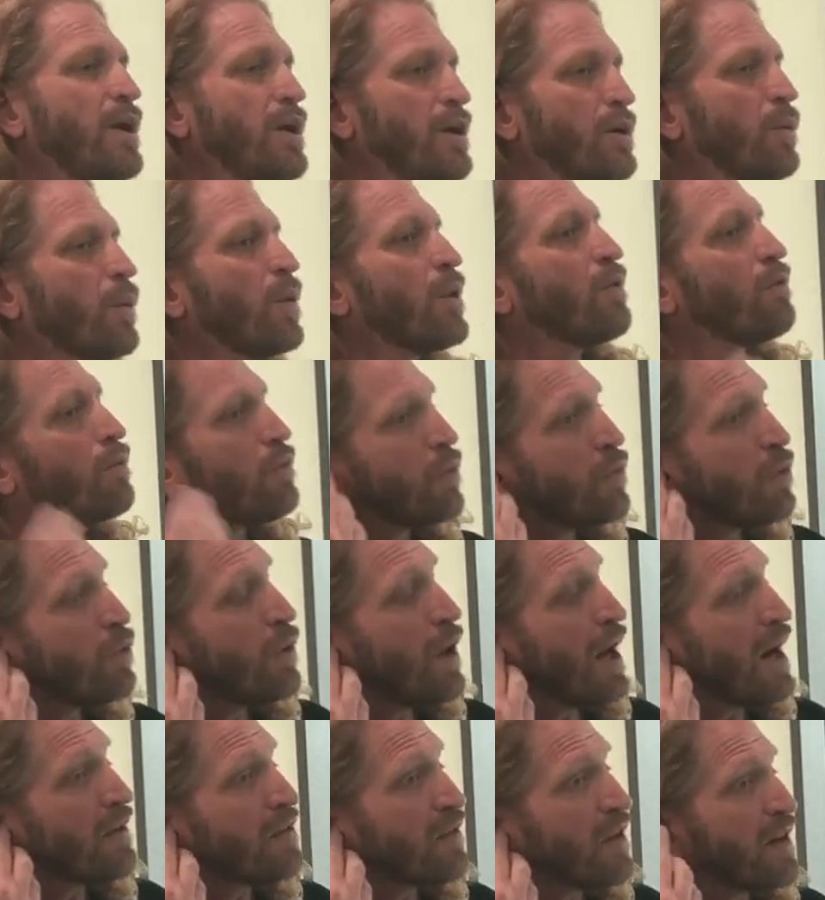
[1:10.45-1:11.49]
You want to rule
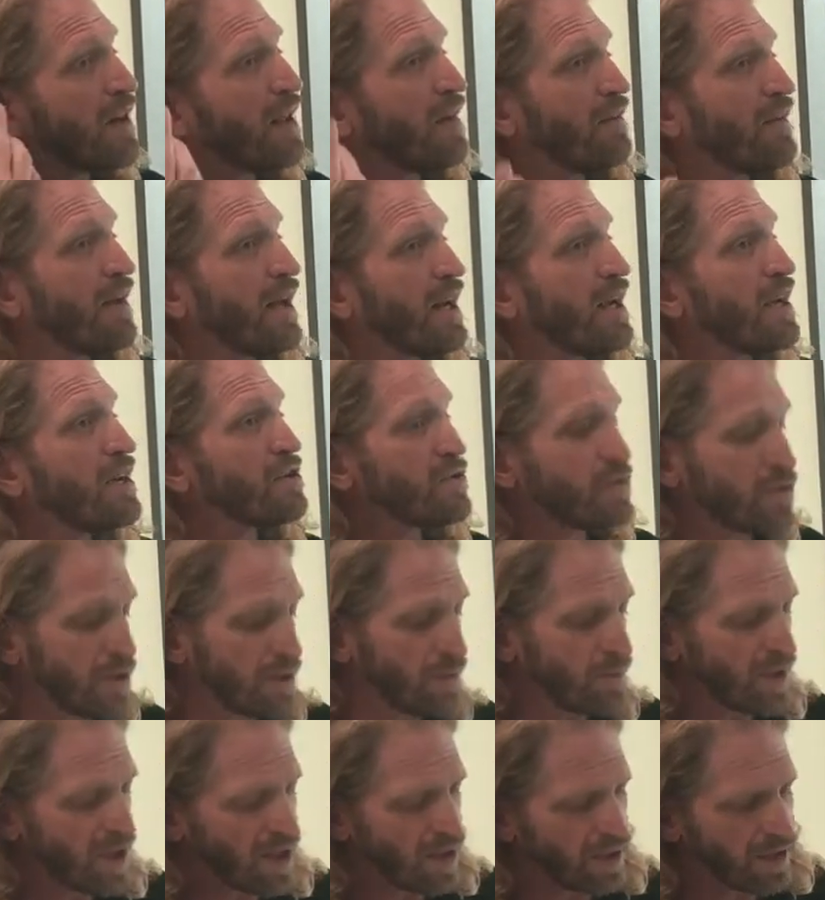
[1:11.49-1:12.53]
out that they've had a history
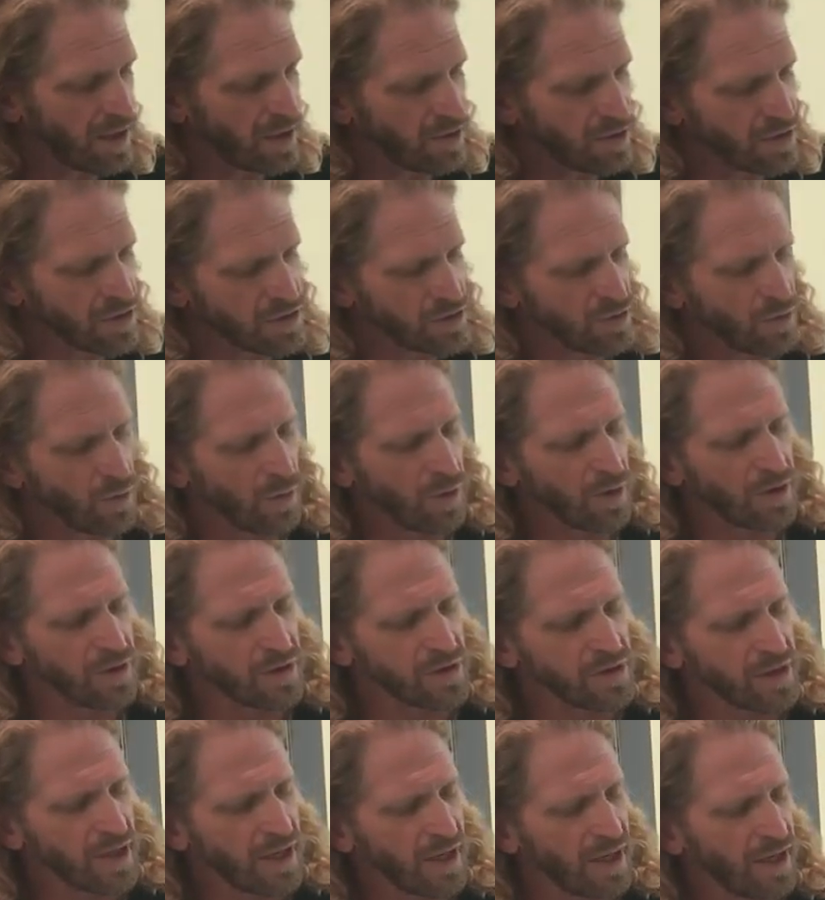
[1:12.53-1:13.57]
of middle ear disorders.